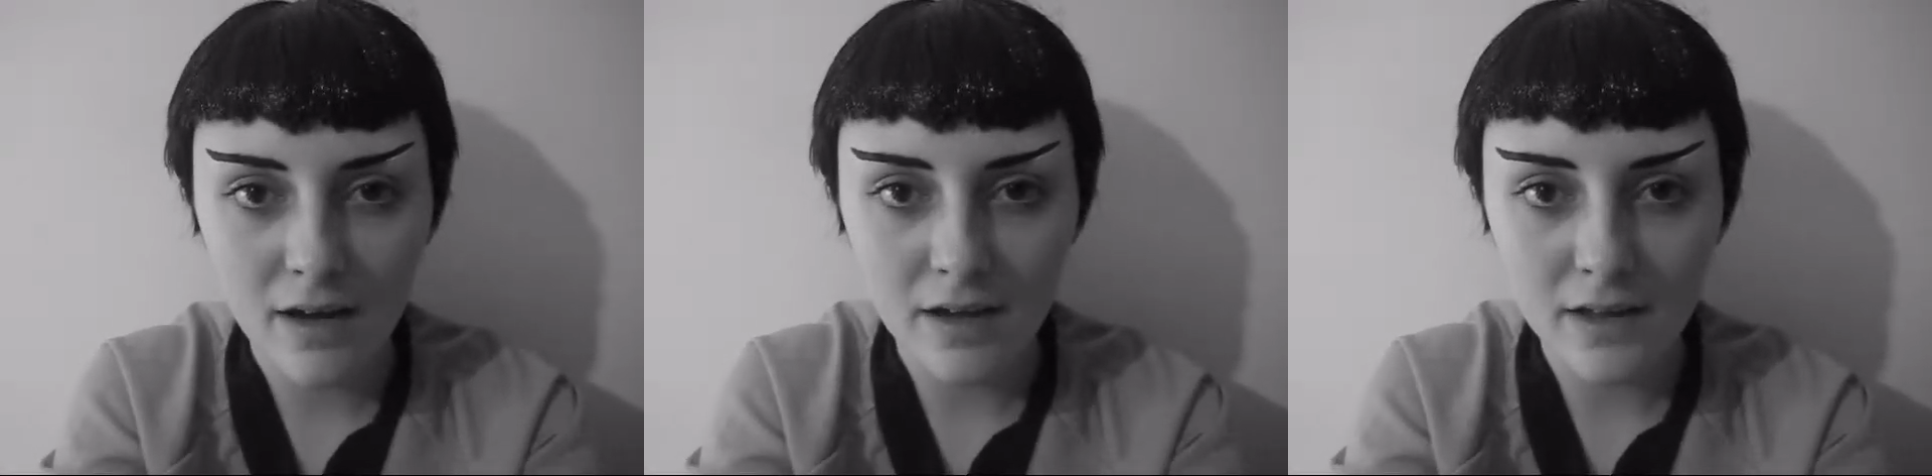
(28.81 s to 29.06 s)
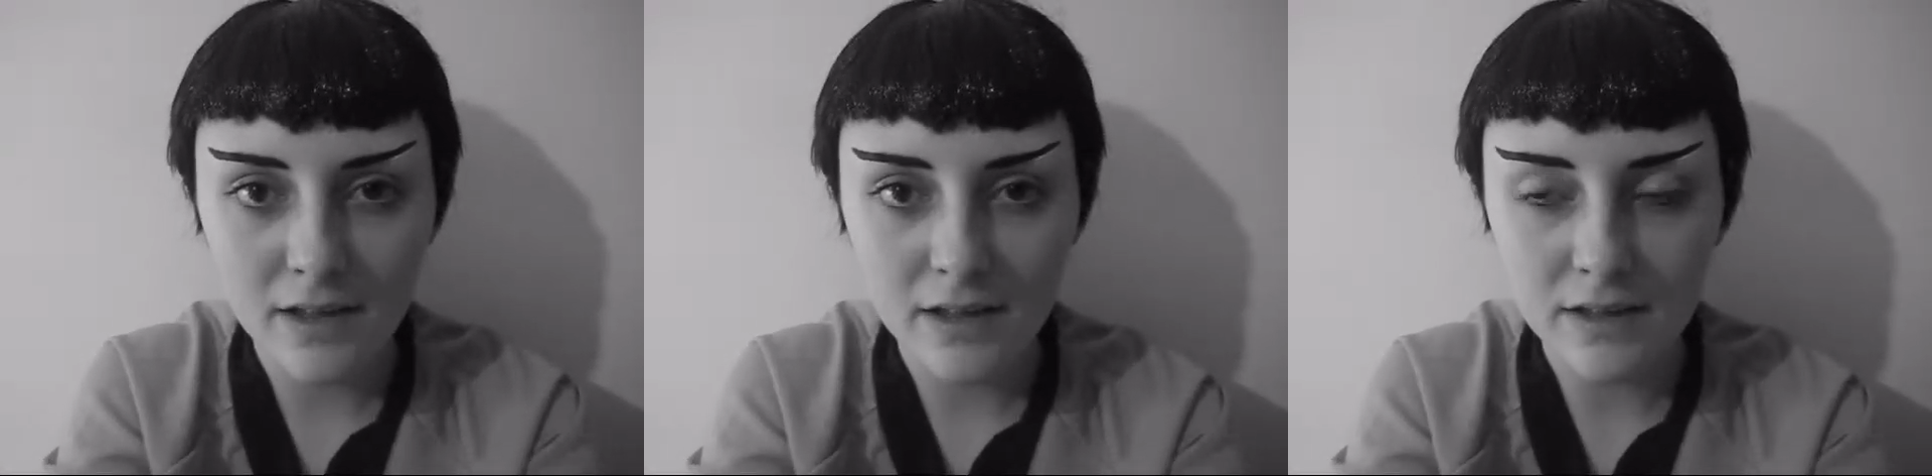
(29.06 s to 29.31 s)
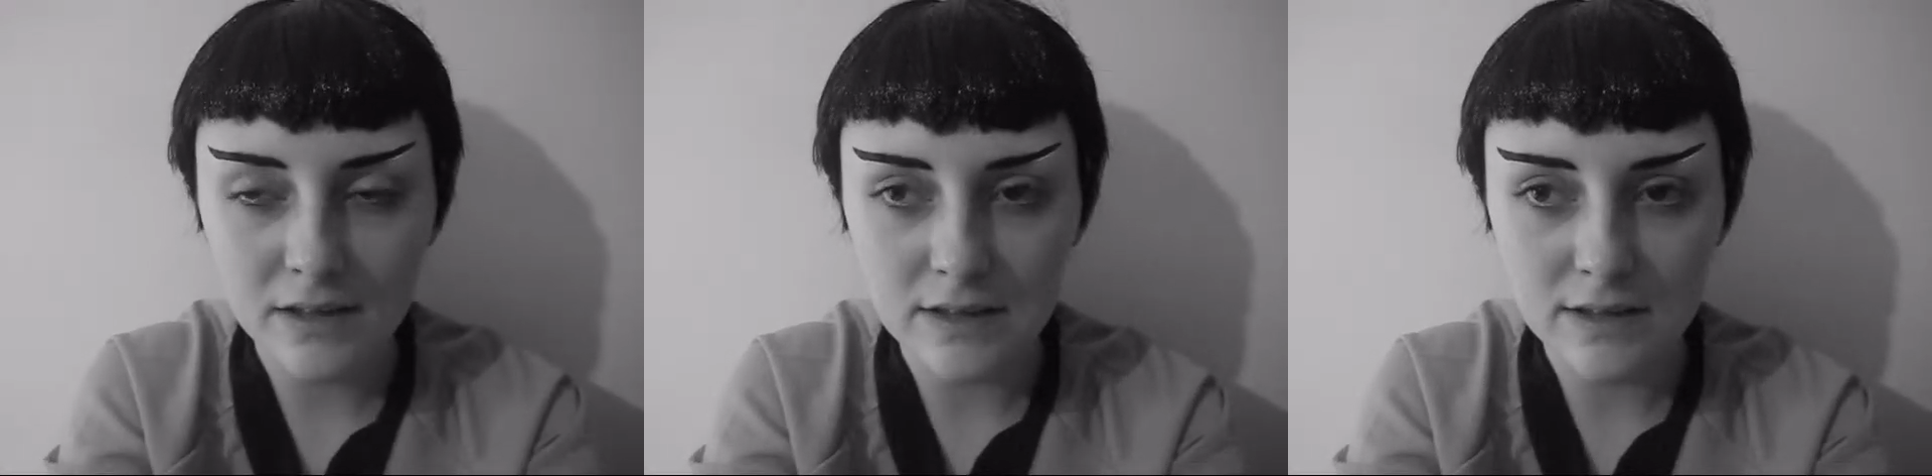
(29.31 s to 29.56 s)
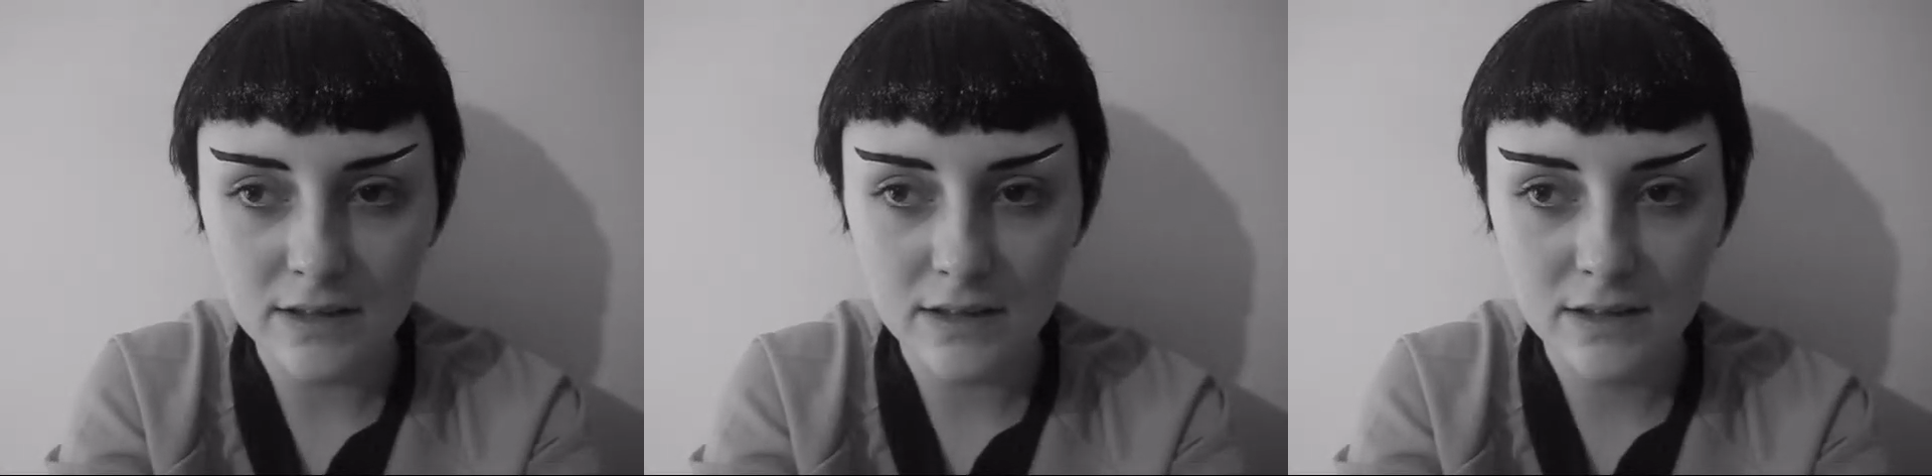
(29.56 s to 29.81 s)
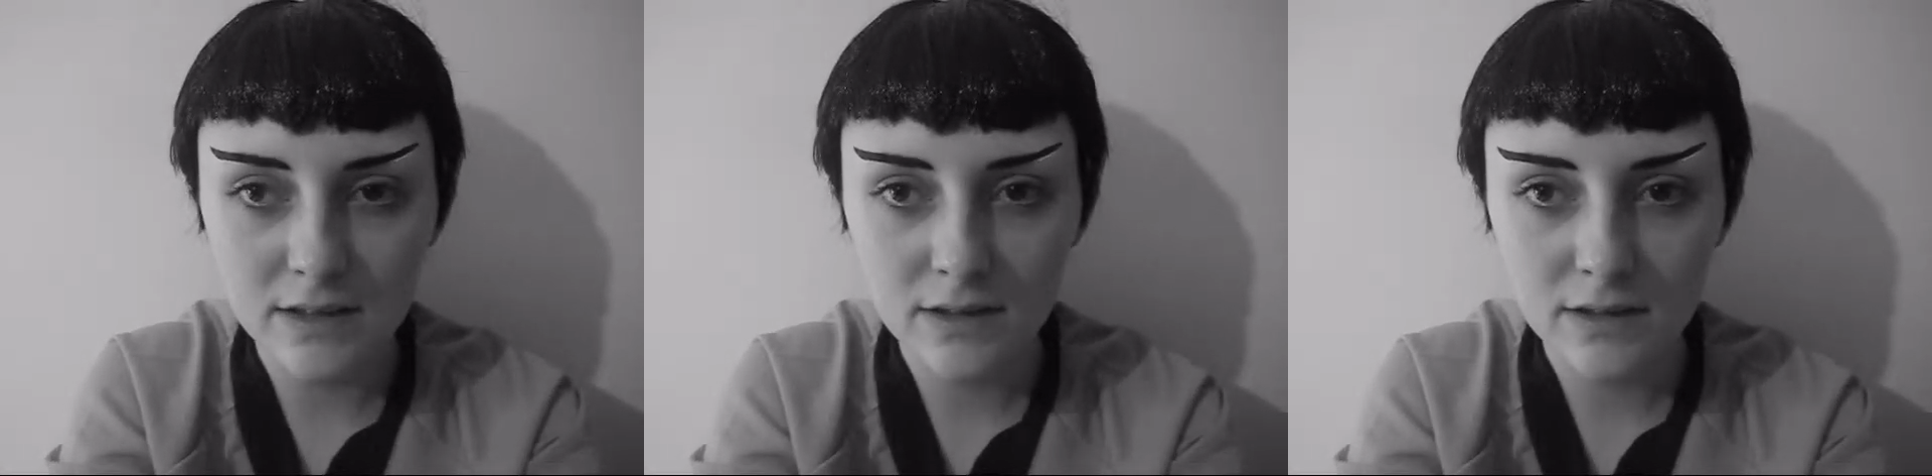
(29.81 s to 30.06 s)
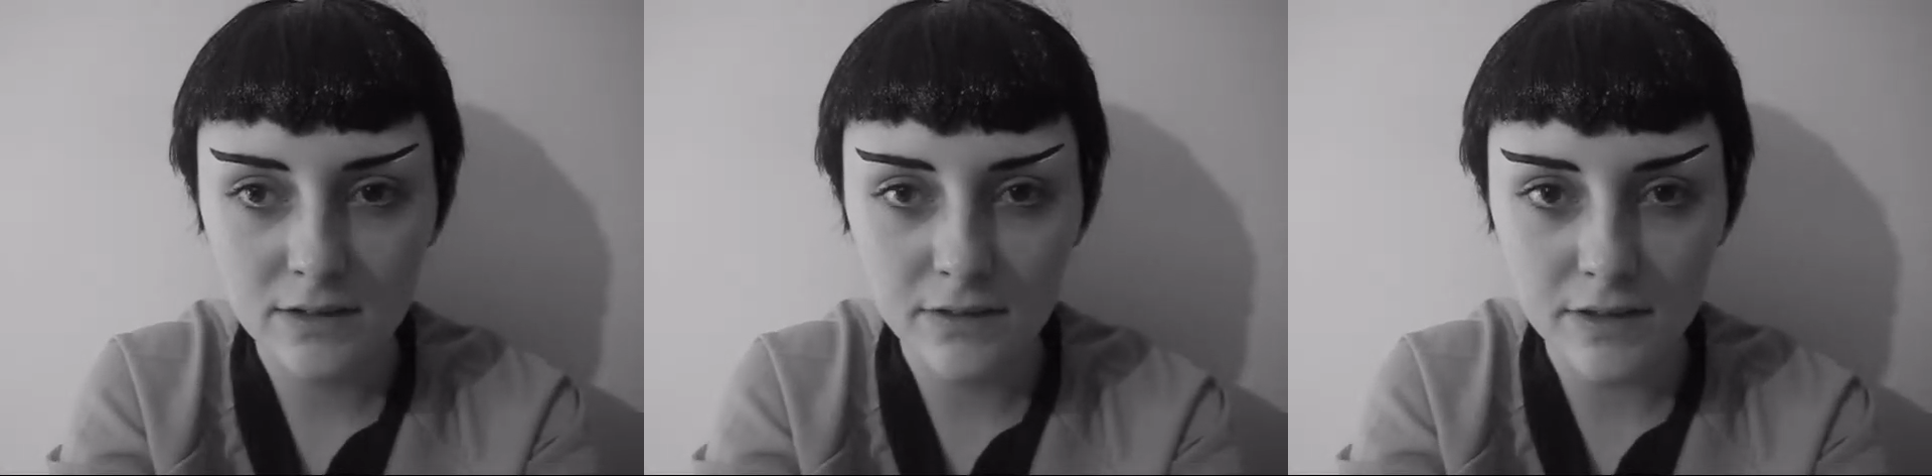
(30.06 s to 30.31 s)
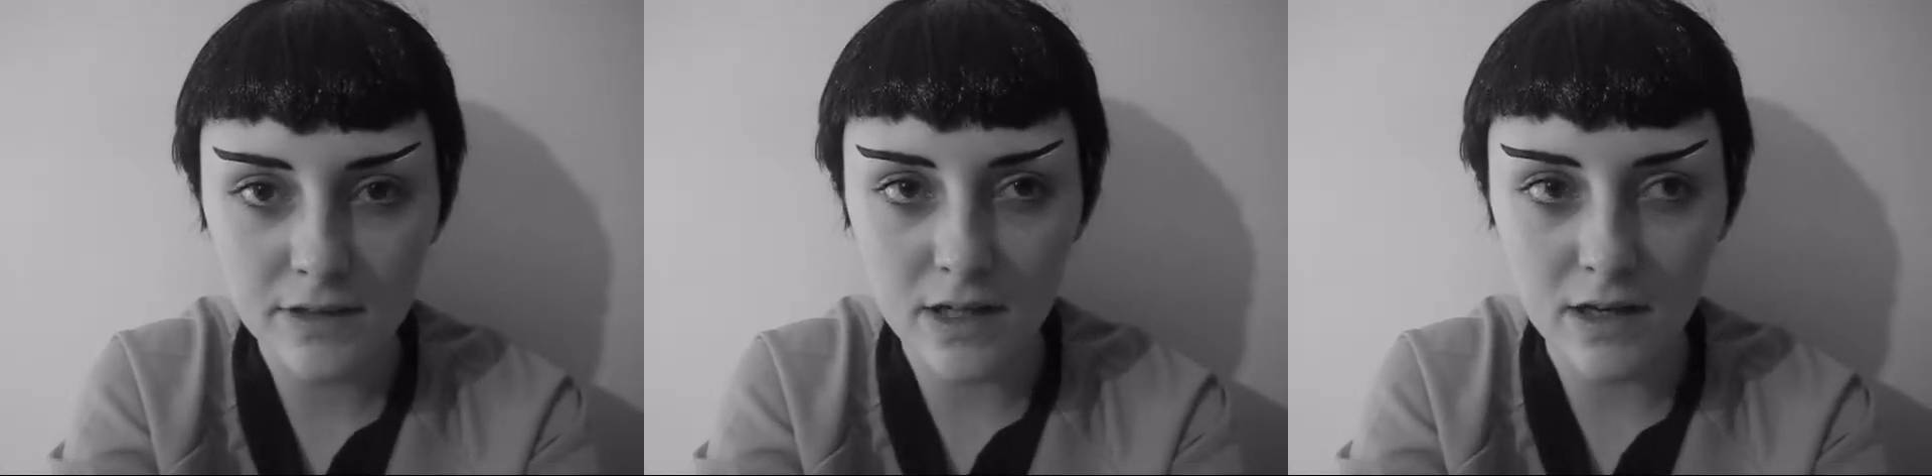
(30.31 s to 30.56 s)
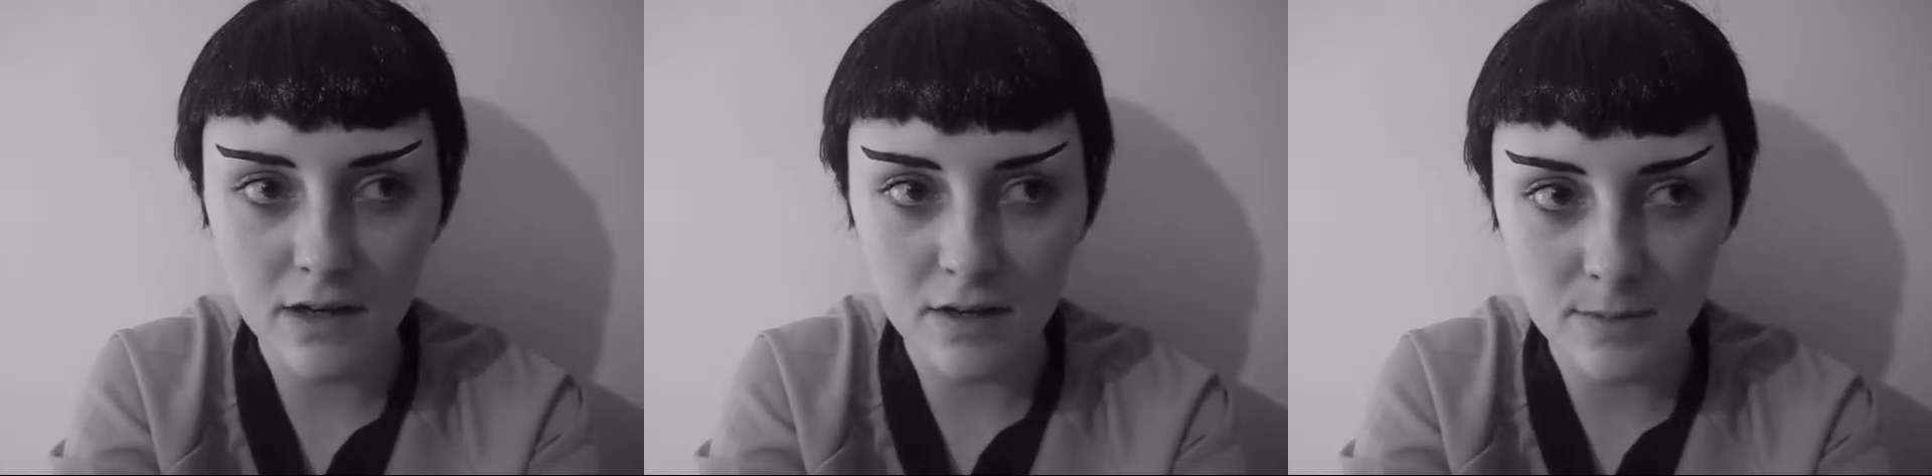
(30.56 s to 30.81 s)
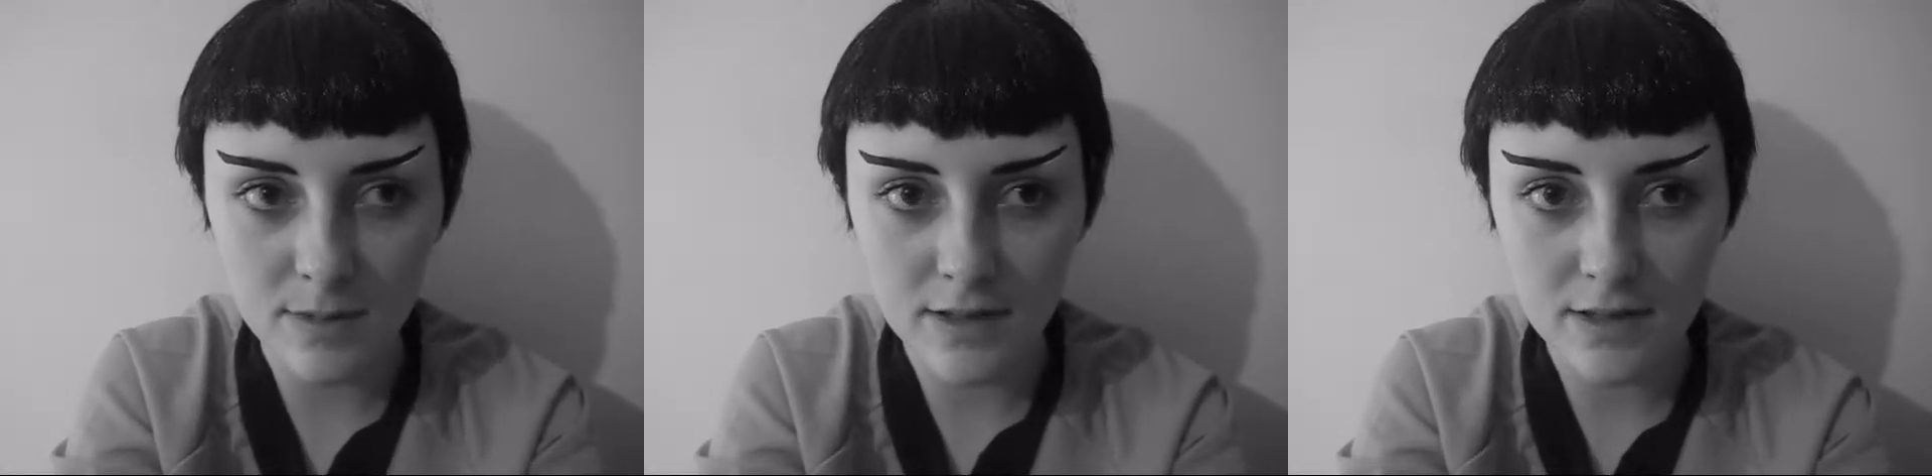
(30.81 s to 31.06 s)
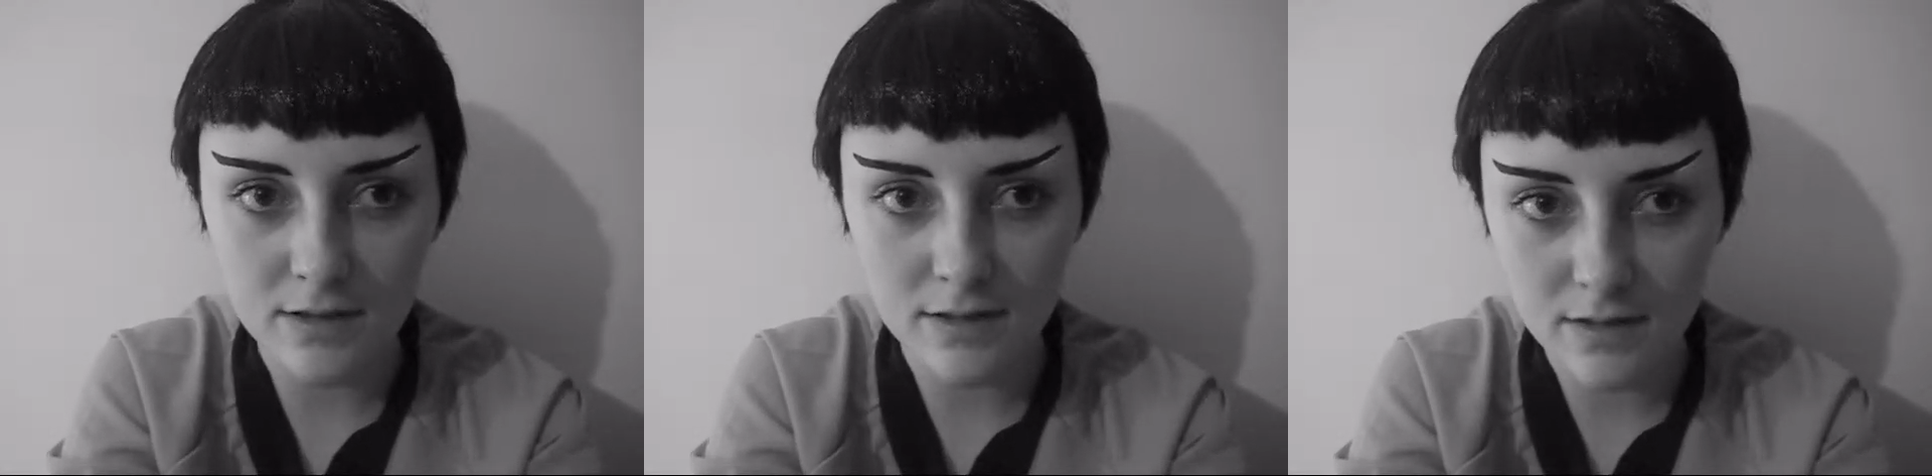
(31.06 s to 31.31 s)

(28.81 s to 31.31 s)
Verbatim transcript: Uh, First I cosplayed